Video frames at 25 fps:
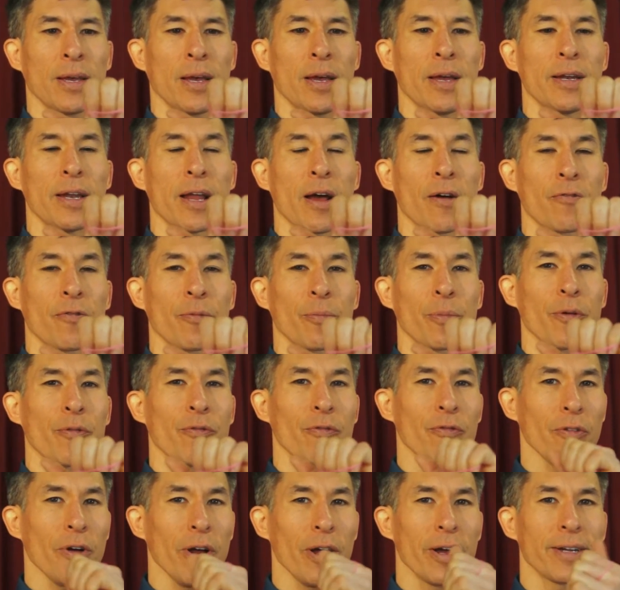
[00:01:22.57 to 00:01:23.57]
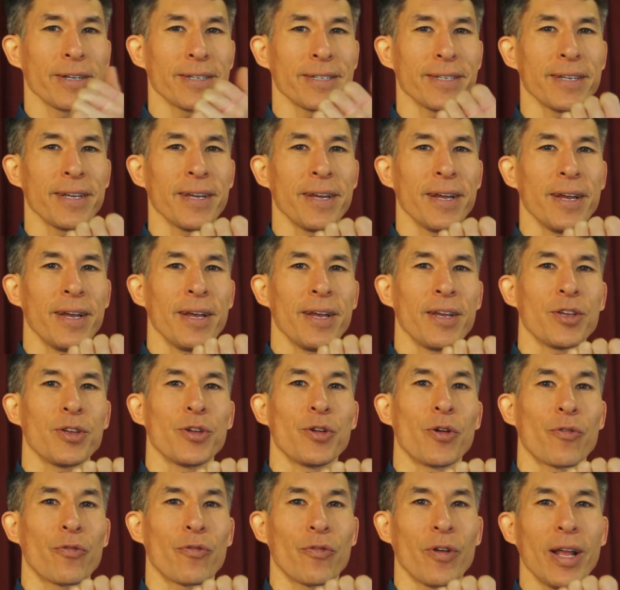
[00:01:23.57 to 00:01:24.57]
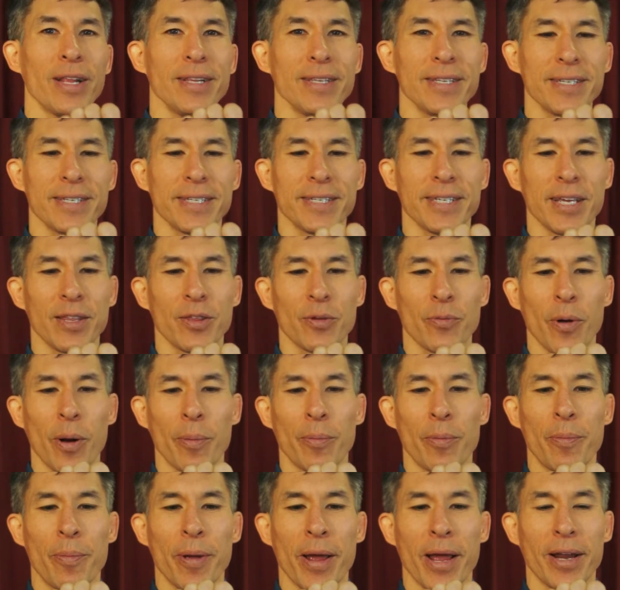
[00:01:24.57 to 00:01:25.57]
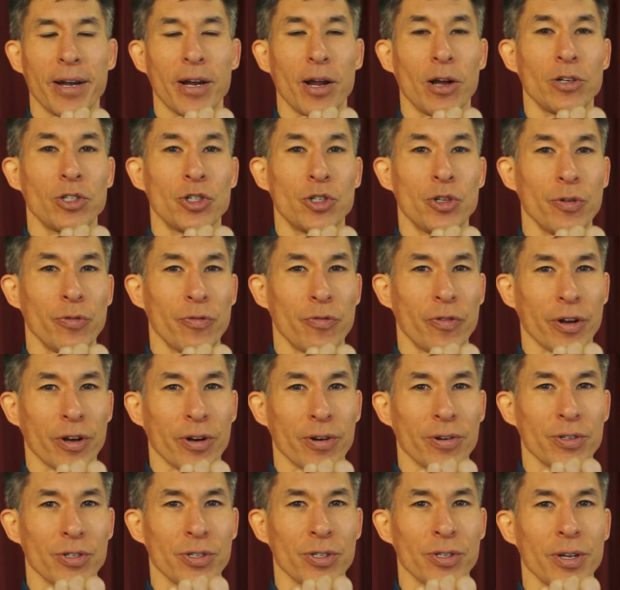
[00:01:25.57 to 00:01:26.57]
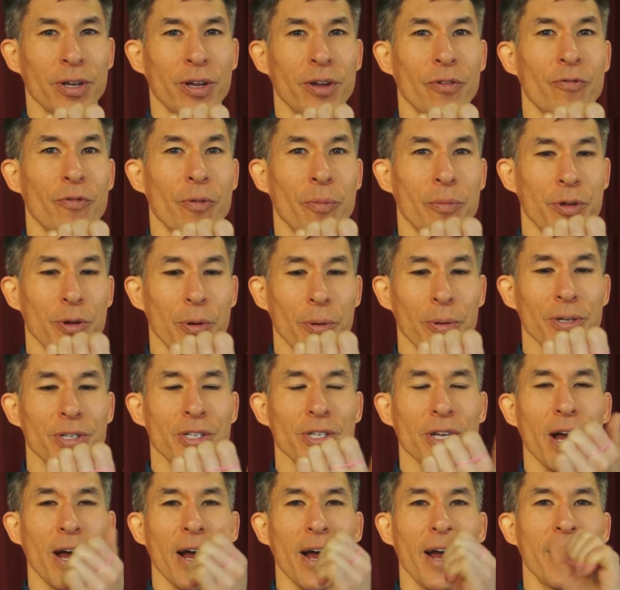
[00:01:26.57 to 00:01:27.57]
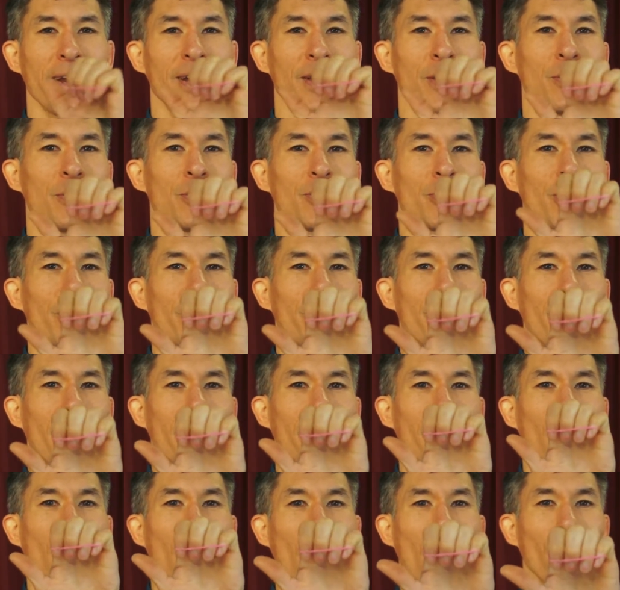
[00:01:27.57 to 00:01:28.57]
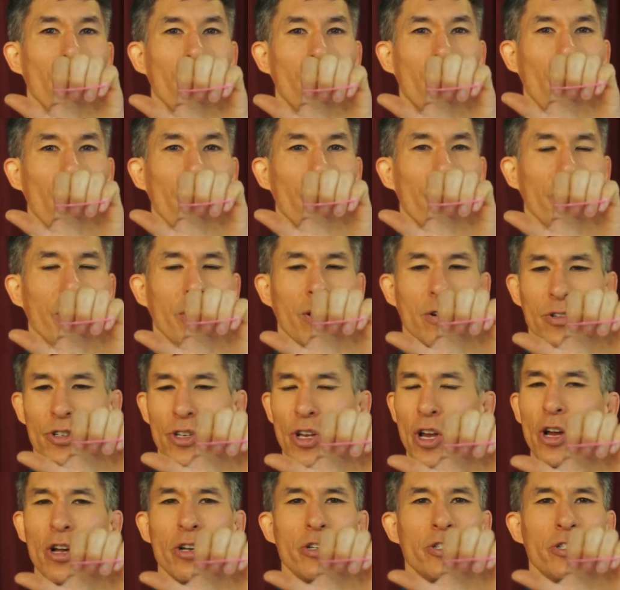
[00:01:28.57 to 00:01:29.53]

Now from the front, your friends see the rubber band on 2 fingers. From your side, you see it around all 4 fingers.